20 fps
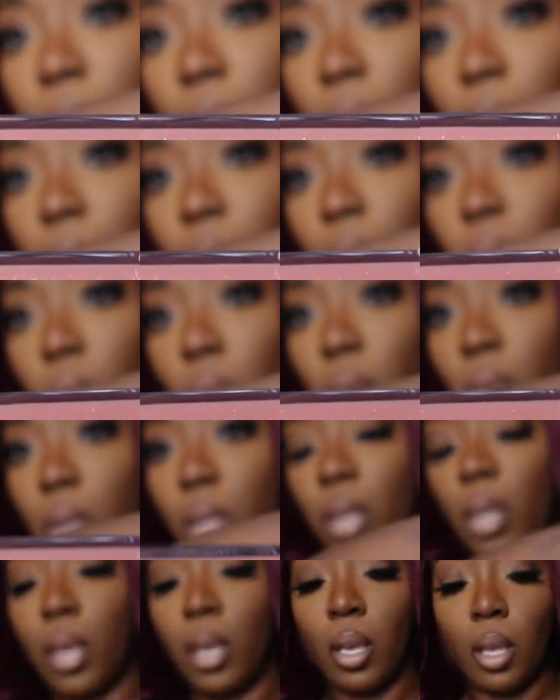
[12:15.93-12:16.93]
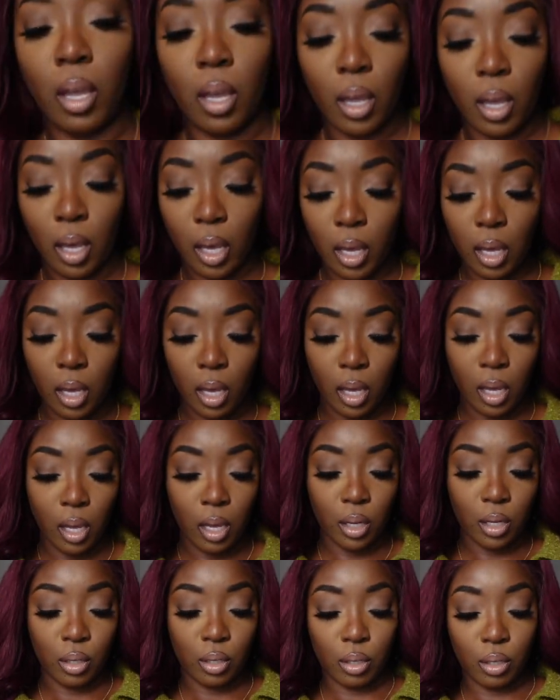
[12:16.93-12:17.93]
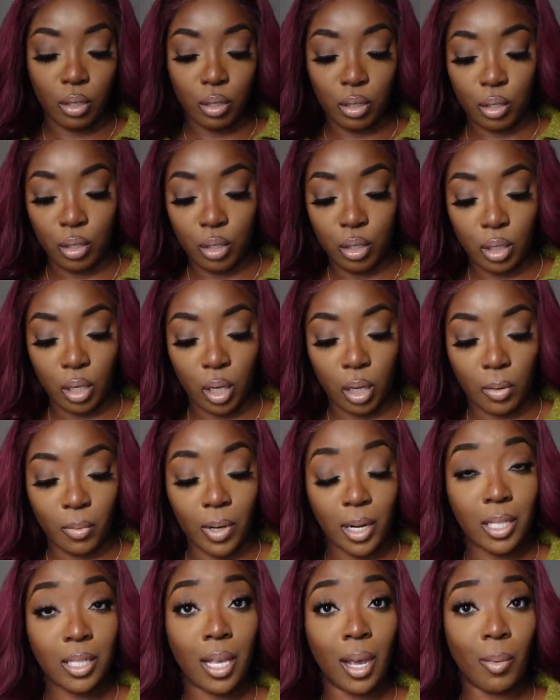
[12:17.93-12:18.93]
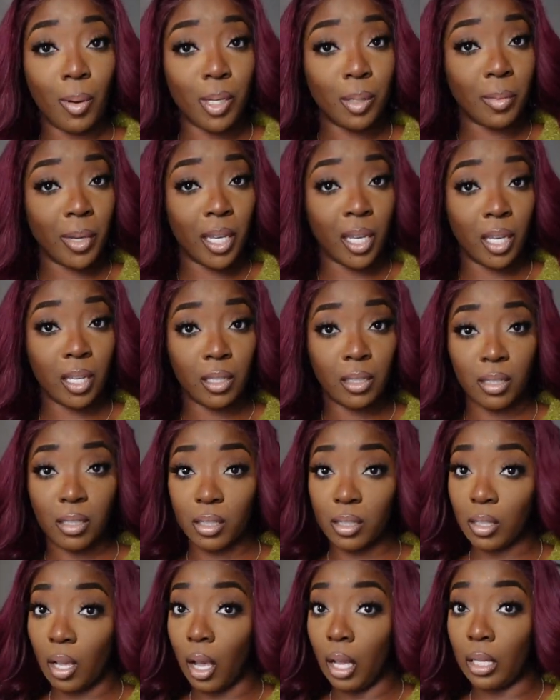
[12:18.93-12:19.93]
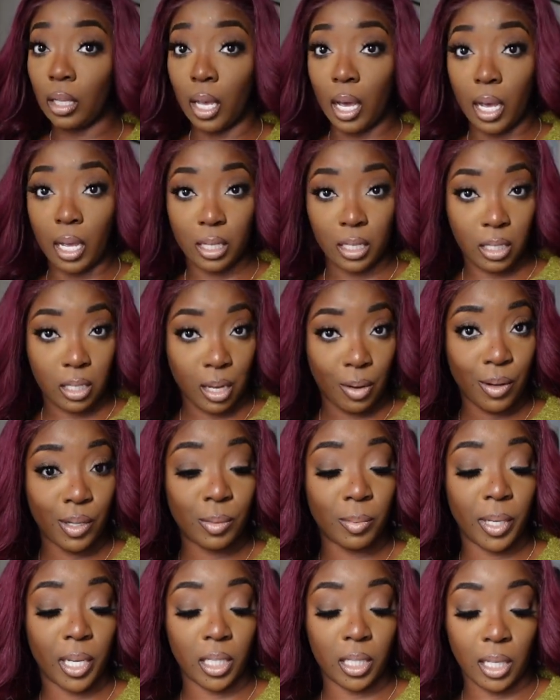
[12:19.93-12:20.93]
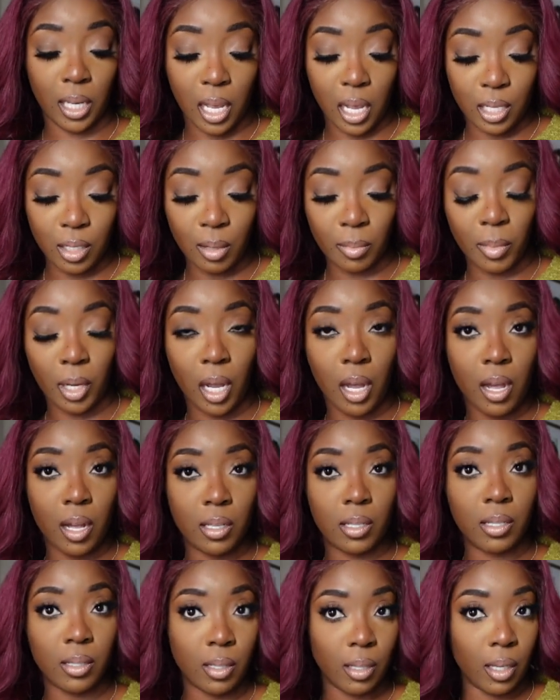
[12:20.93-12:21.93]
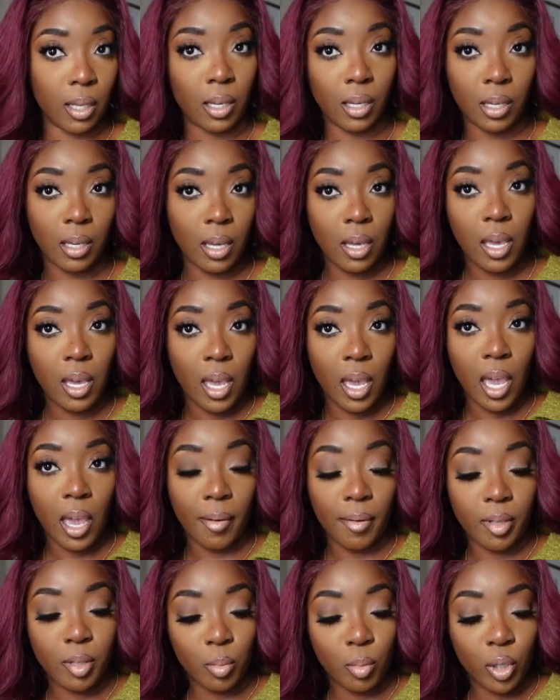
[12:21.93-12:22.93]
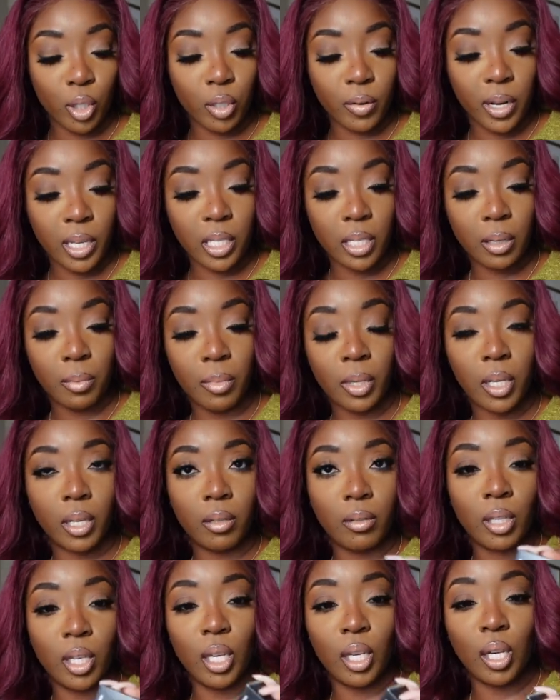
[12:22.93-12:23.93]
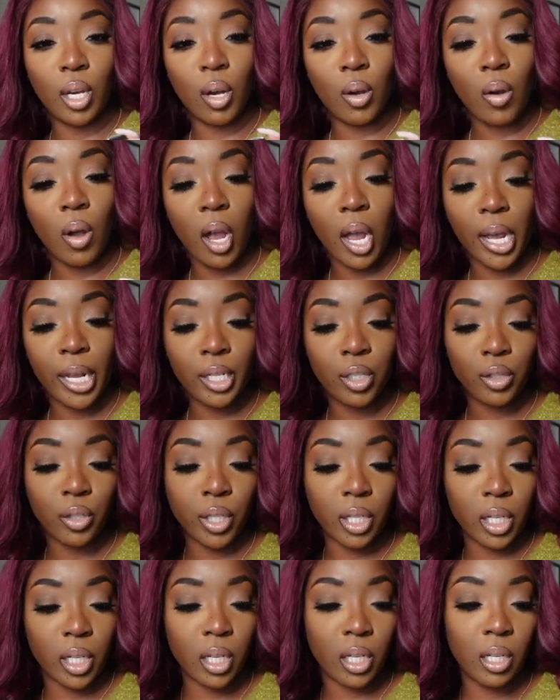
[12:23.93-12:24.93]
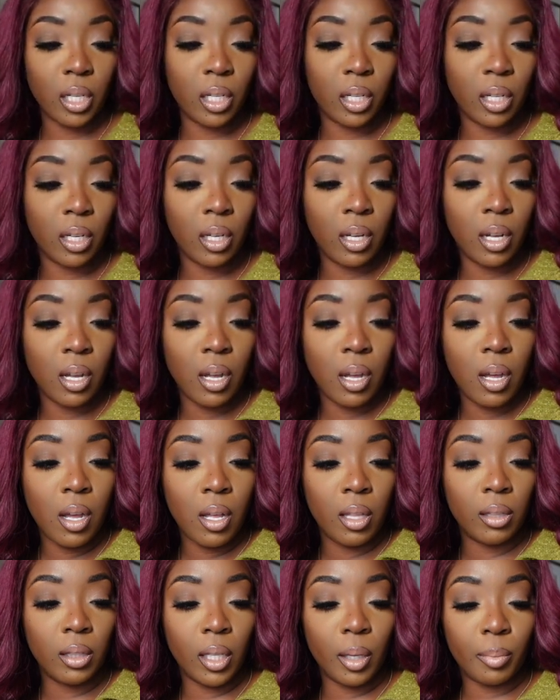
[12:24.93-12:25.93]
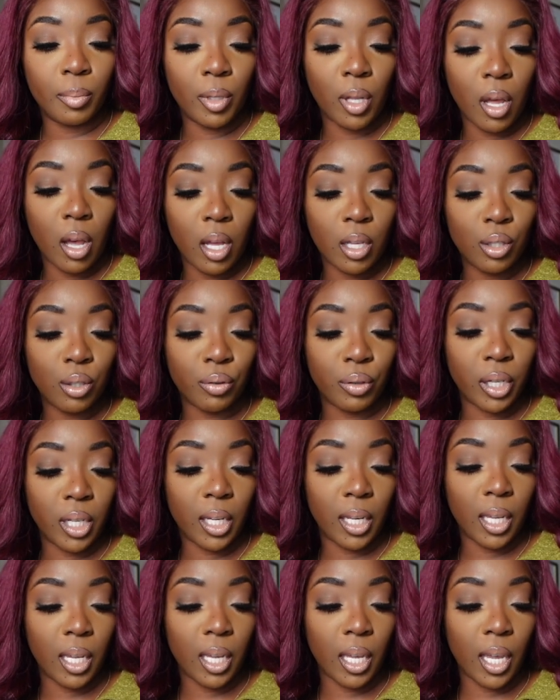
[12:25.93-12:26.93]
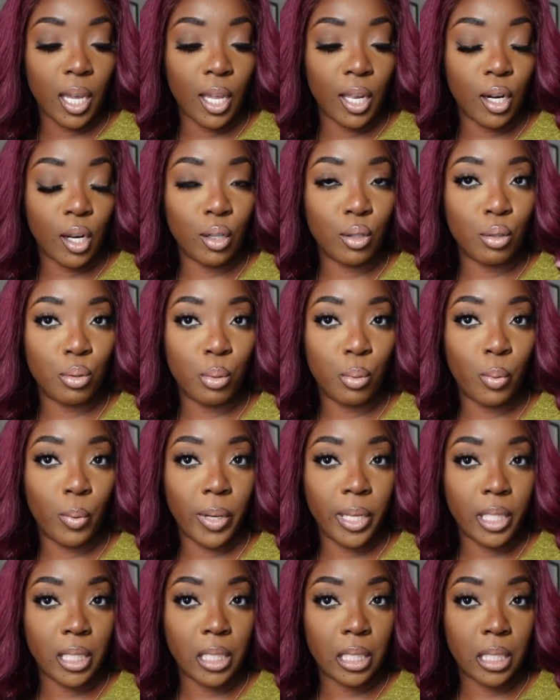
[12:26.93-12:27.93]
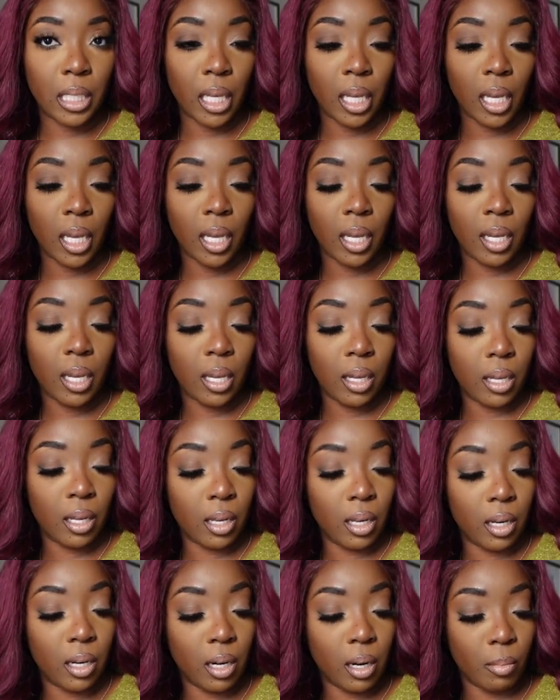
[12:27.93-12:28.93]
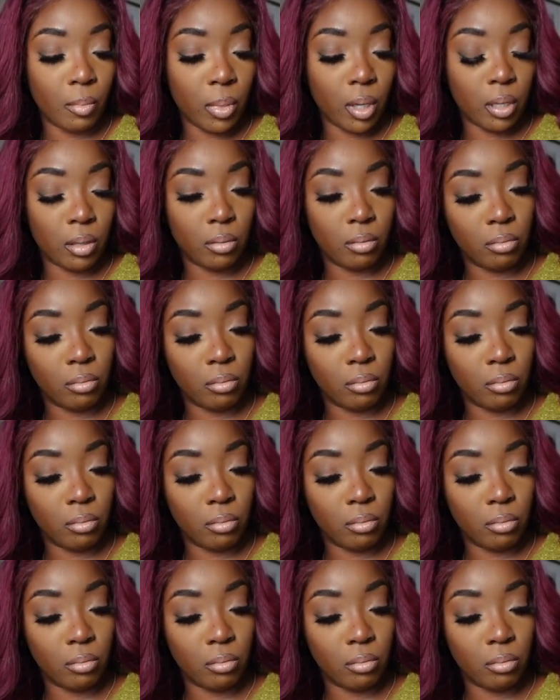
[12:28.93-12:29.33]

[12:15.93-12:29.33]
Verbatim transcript: That little. When I say I wash my hands a lot, I wash my hands a lot, so I'm constantly having to moisturize them. But Kiko Hydra lip gloss 3D in 20 number.